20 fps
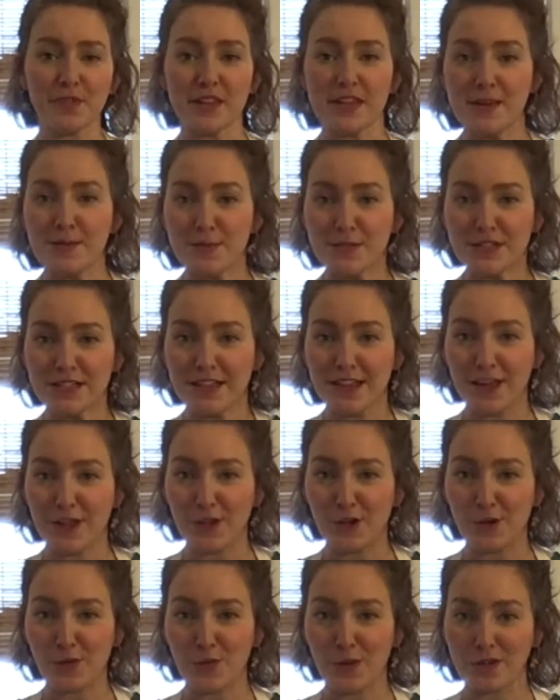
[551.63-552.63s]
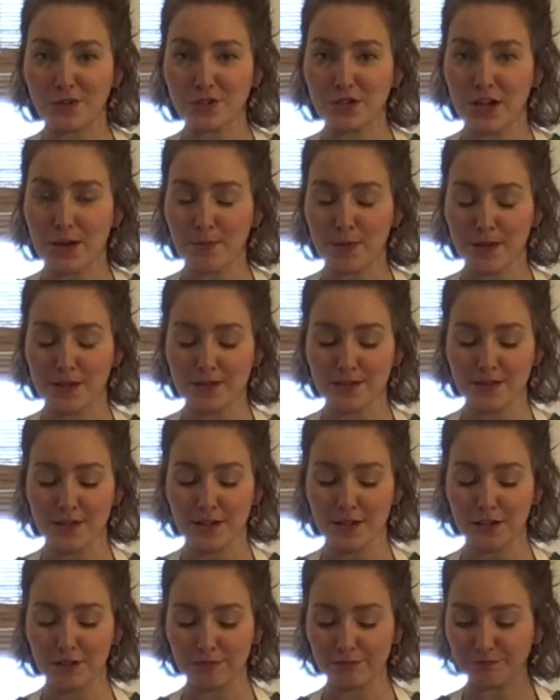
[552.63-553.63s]
keep it together while chopping this
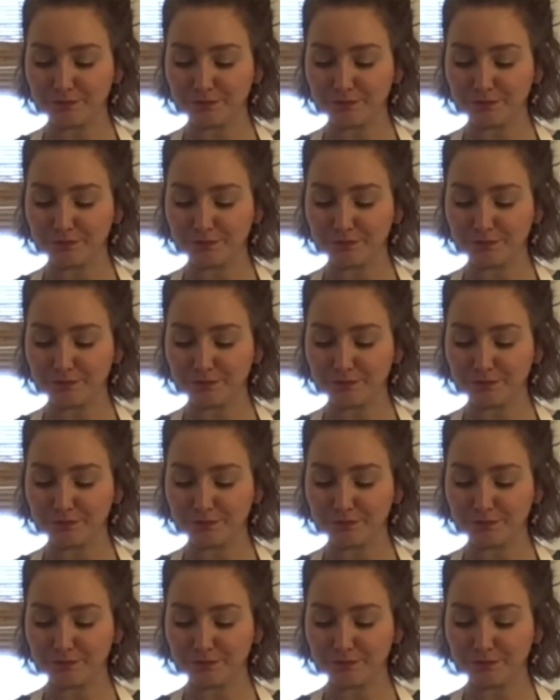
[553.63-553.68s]
onion.